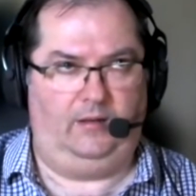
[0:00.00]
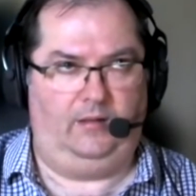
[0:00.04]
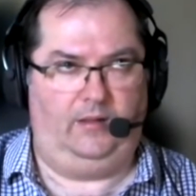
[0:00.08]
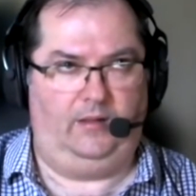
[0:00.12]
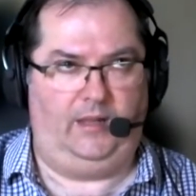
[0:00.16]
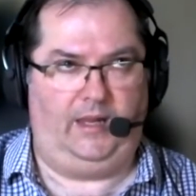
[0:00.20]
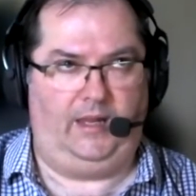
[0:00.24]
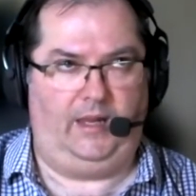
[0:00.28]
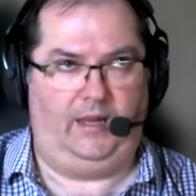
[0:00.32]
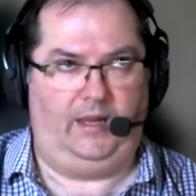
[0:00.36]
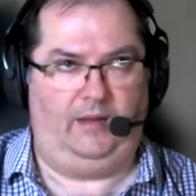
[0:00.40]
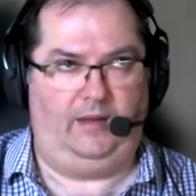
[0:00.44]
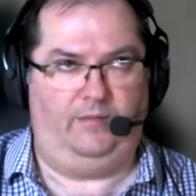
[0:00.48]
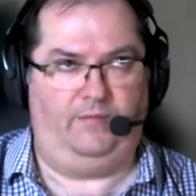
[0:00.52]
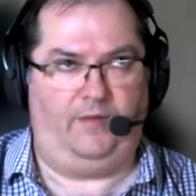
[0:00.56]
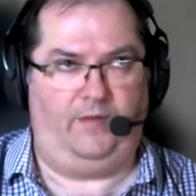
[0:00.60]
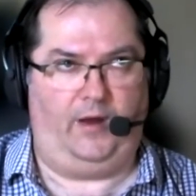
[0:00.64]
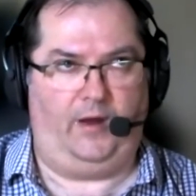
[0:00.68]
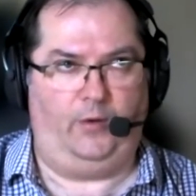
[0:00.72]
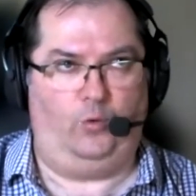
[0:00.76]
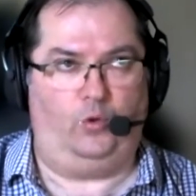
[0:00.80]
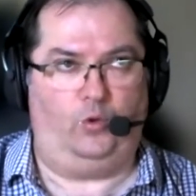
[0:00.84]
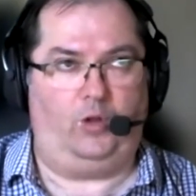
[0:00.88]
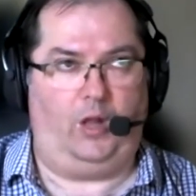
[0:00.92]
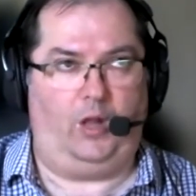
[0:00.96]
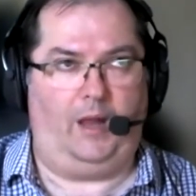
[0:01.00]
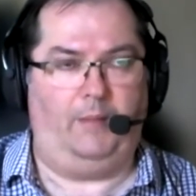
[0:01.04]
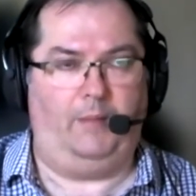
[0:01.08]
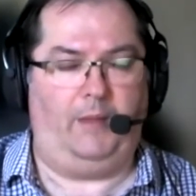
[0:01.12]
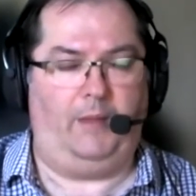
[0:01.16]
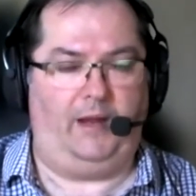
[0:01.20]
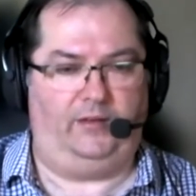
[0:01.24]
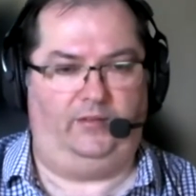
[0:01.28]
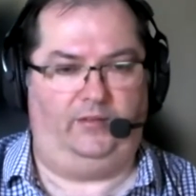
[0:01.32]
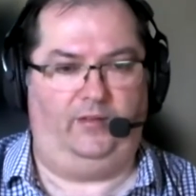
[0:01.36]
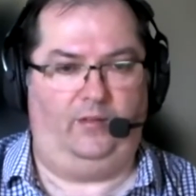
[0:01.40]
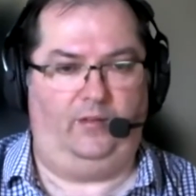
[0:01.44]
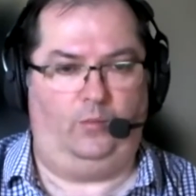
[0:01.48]
the final
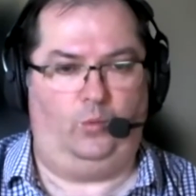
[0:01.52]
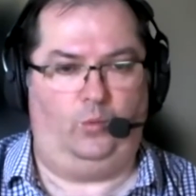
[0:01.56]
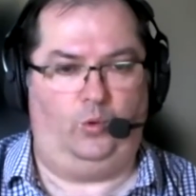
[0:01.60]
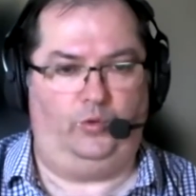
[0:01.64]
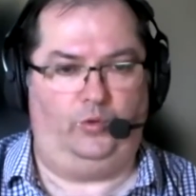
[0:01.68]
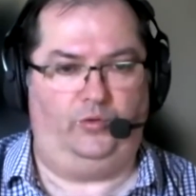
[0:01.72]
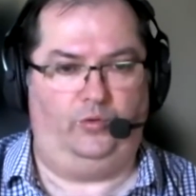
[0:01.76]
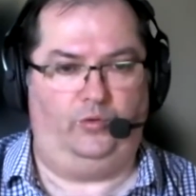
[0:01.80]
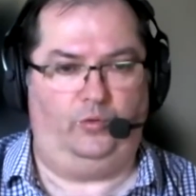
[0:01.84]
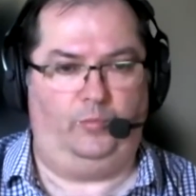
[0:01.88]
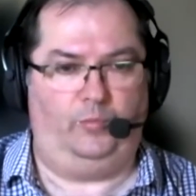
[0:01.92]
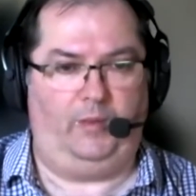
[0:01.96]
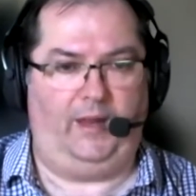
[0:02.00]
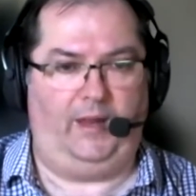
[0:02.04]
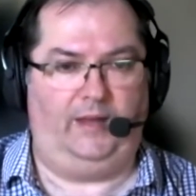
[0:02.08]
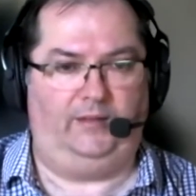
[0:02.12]
climax of the war took hmm.